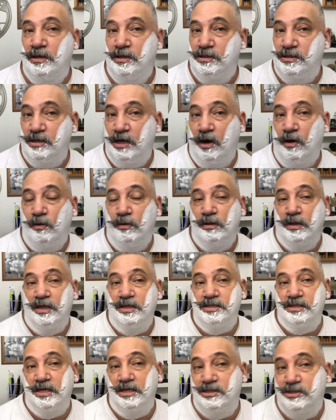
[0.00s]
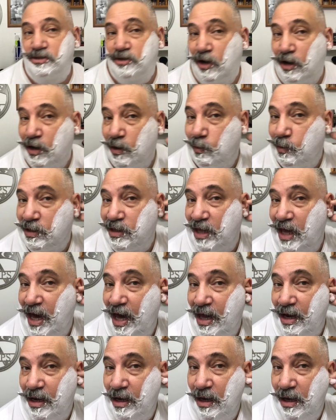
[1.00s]
So let's get started with
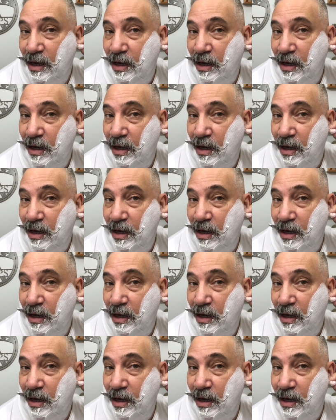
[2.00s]
that.